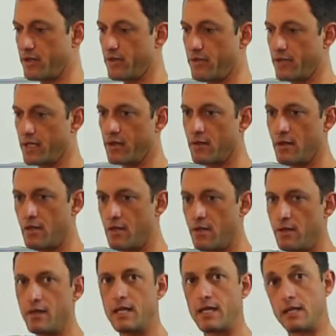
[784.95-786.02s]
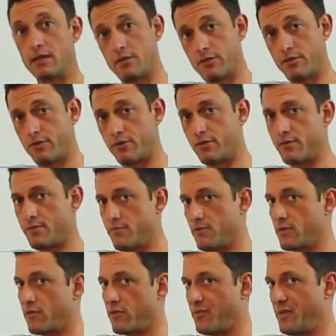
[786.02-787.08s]
going into
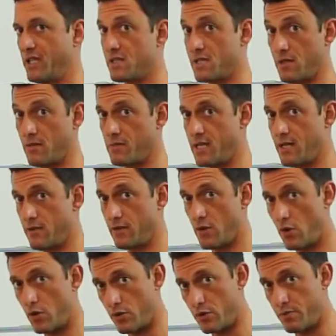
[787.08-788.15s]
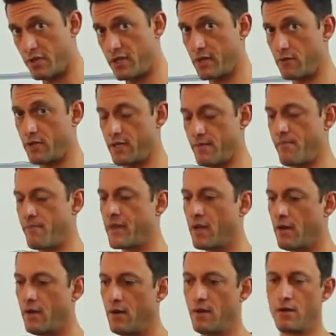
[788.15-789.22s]
what would have been in Sil Lim Tau an opening way.
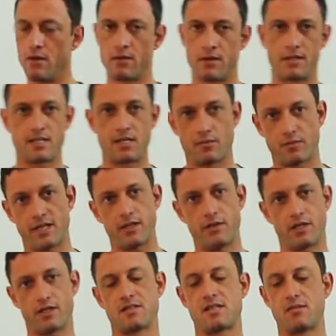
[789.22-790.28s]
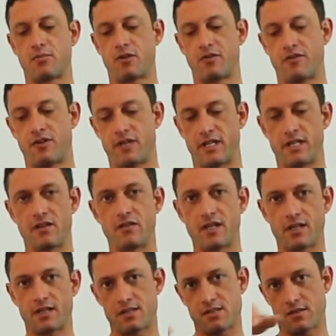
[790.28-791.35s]
In Sil Lim Tau you can simplify it.
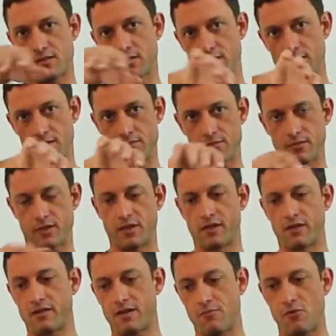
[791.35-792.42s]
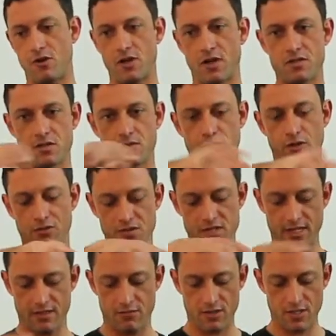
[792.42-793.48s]
Anything that's going thumb-wise or bong
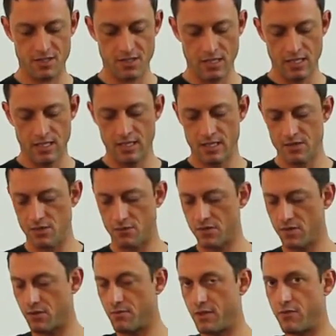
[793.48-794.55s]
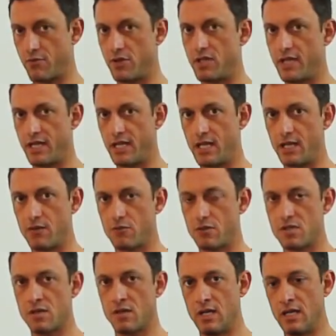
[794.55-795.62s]
sao-wise is always going to be rotating
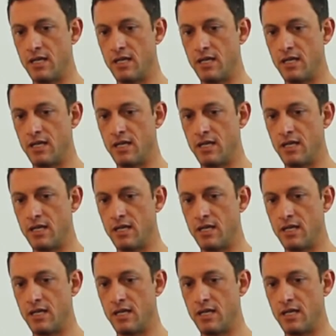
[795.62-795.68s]
inwards.